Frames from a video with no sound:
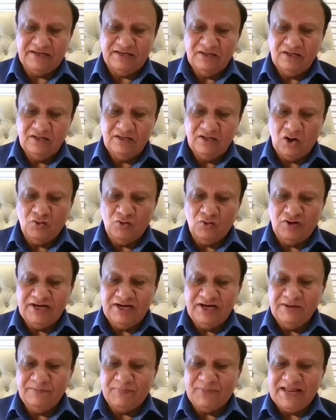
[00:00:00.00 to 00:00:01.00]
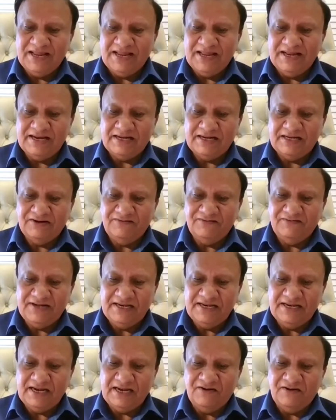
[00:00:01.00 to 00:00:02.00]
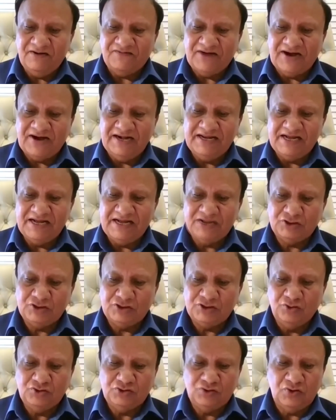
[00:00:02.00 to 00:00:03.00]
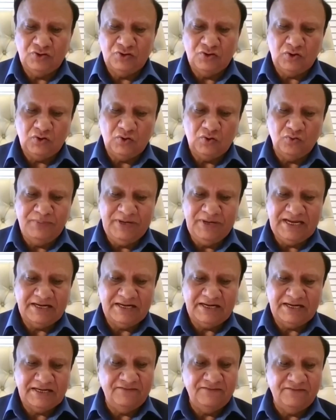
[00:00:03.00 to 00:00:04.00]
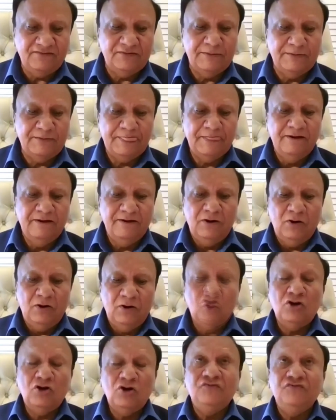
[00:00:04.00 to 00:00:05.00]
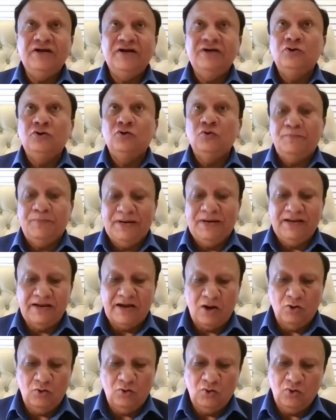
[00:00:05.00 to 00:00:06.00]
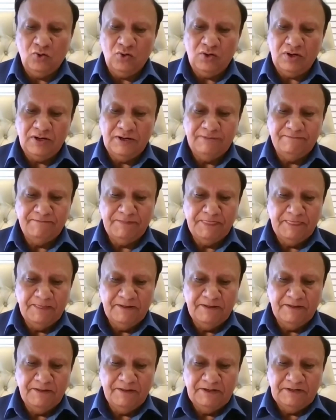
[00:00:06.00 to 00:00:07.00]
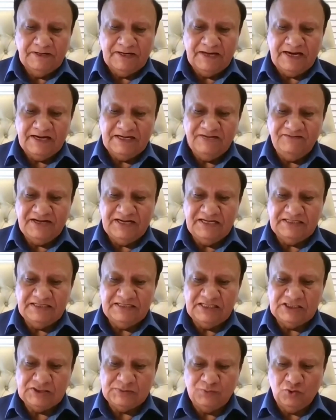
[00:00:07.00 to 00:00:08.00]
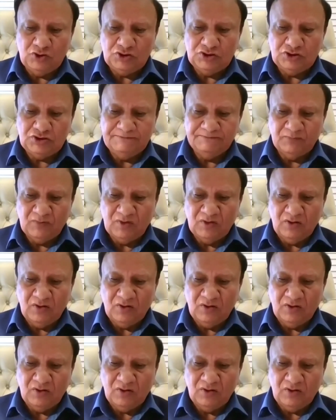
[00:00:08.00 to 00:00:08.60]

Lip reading: rate, avoiding playing activity and finding excuse not to be active, not willing to play outdoor activities and sports.